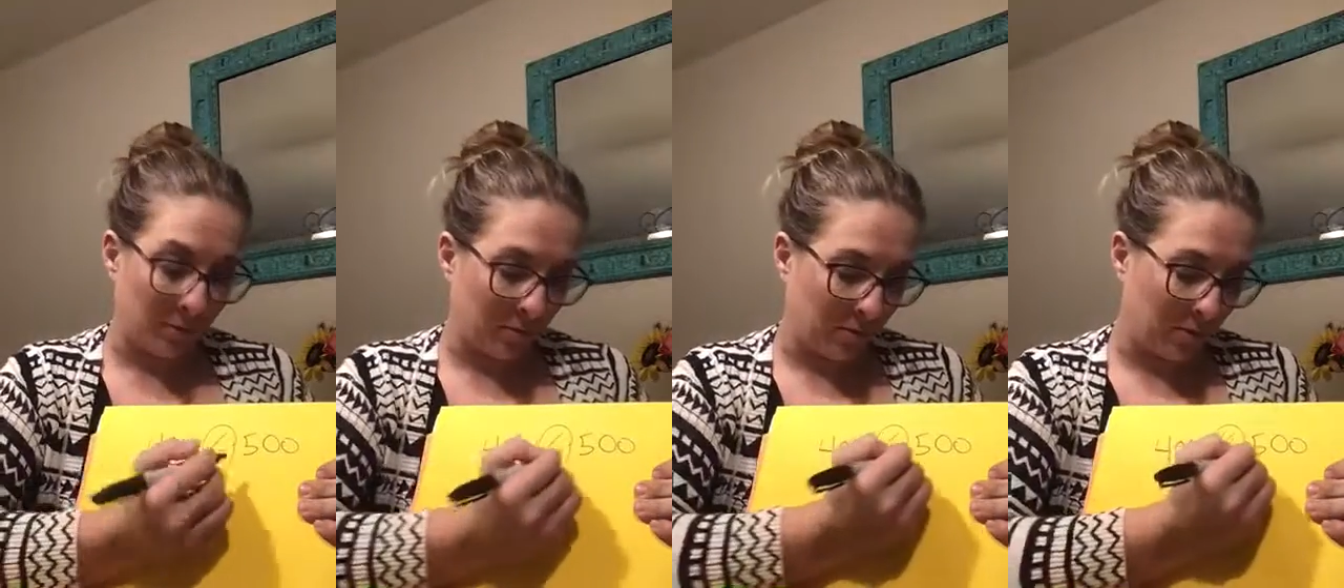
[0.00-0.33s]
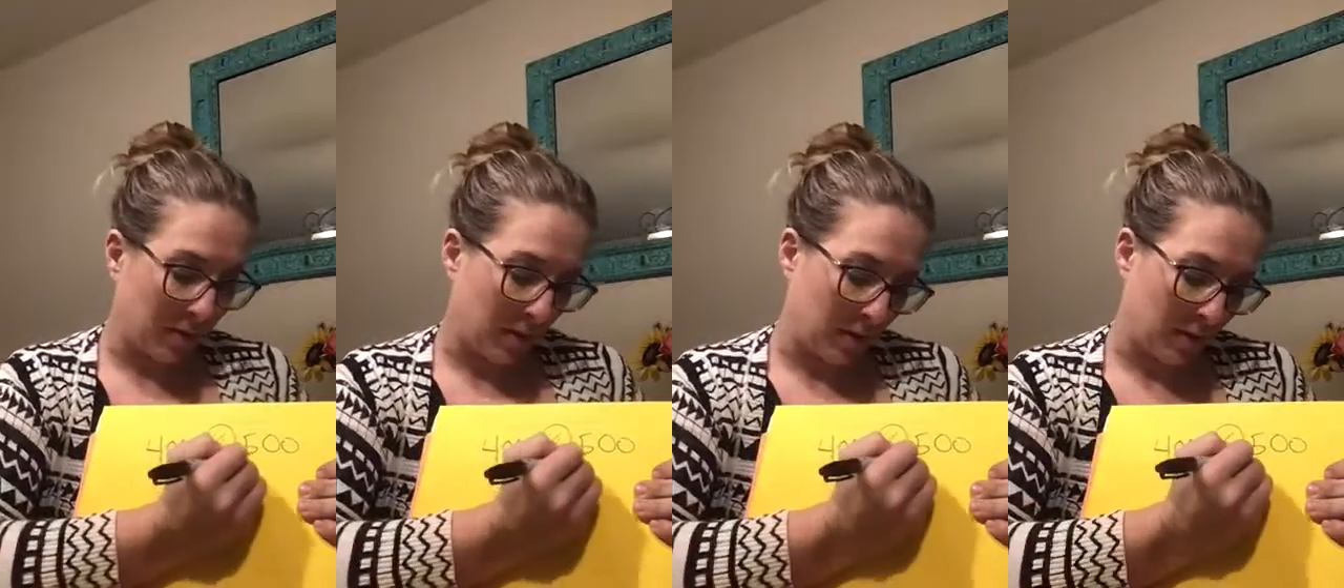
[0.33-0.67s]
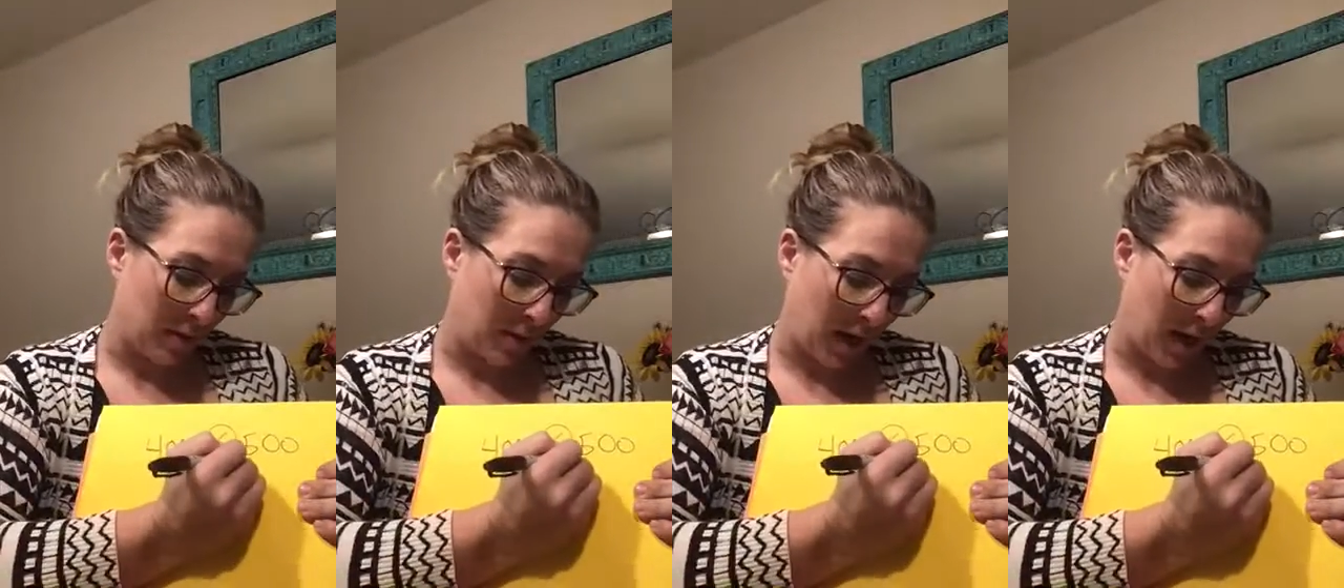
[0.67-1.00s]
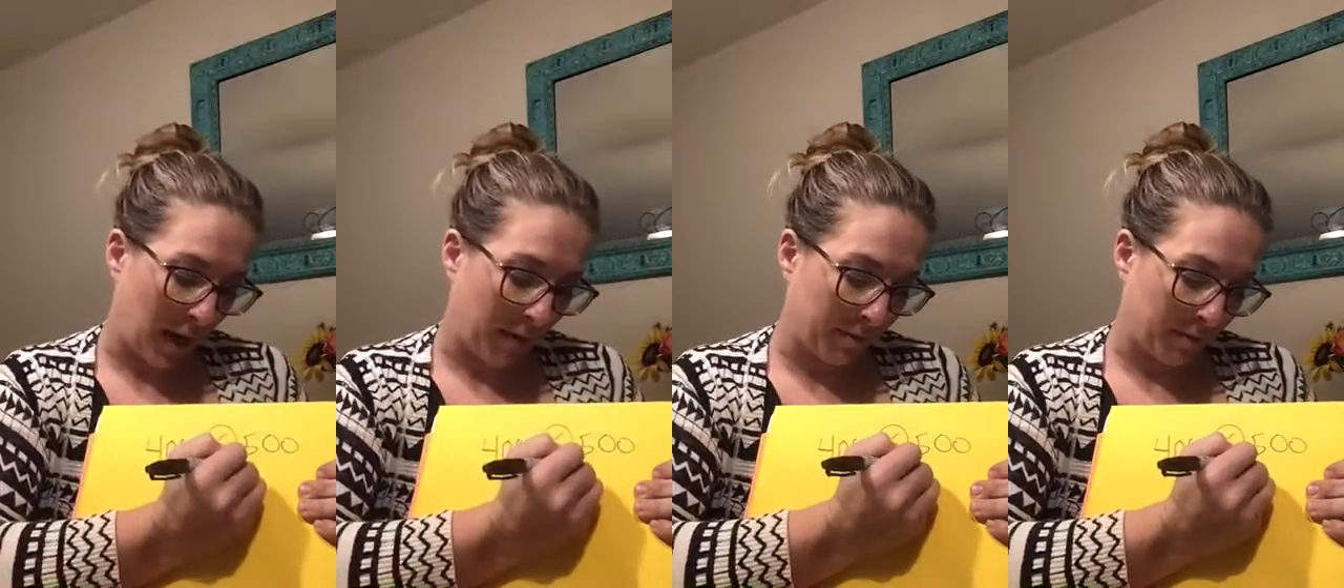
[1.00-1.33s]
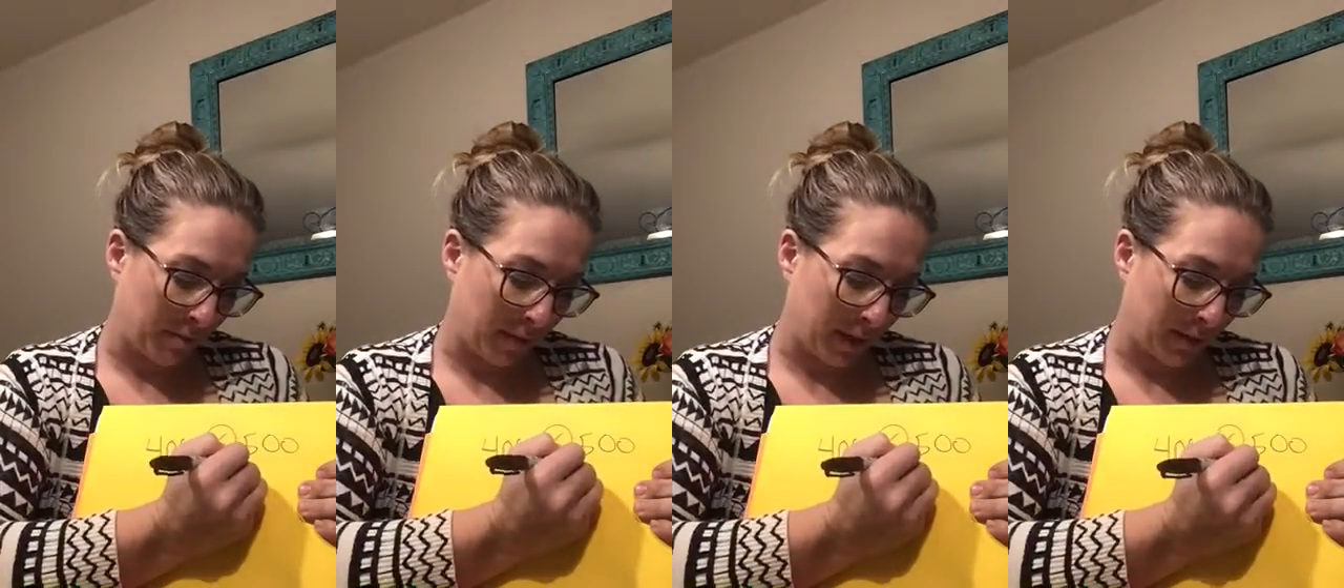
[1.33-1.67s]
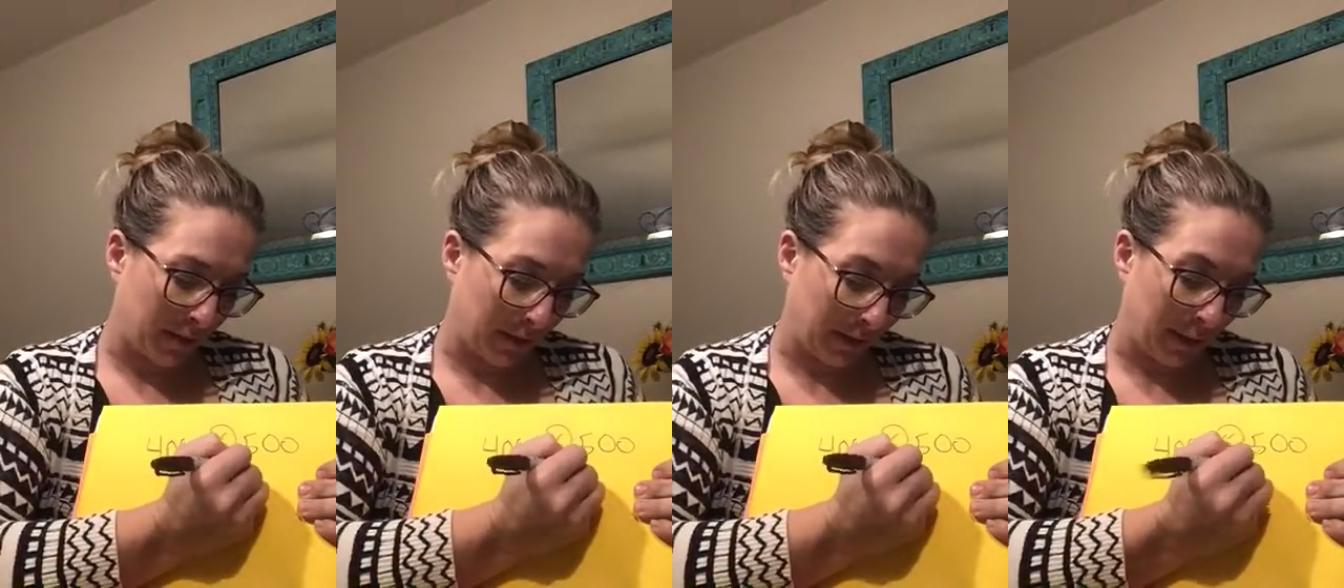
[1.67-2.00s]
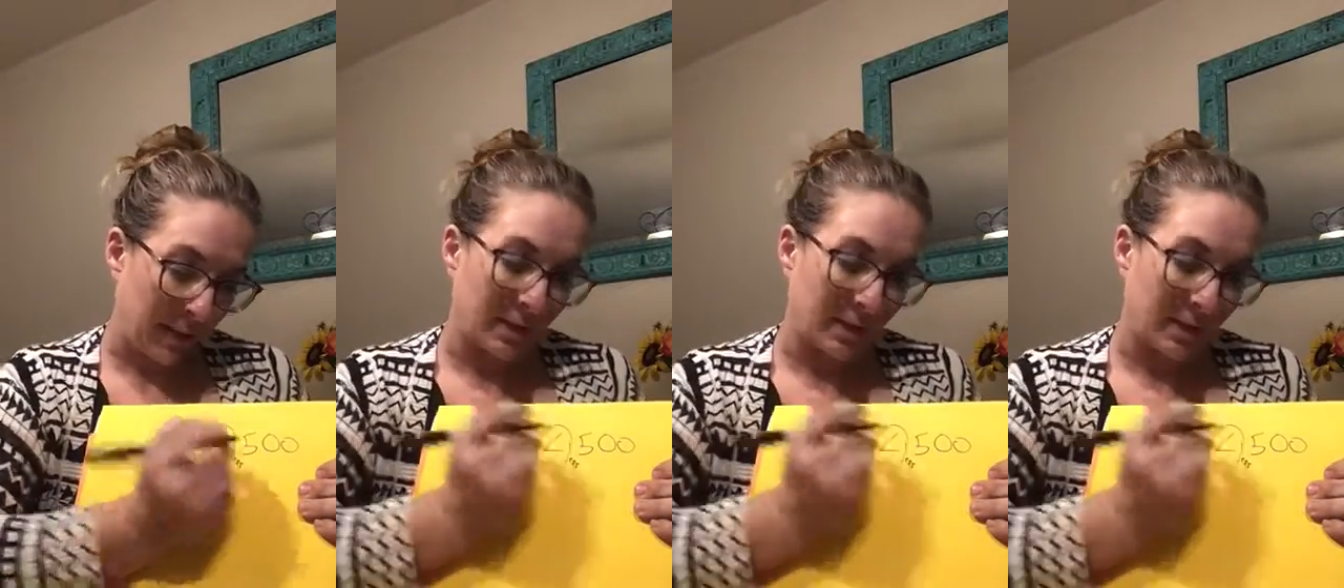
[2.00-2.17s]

and then I have them write less on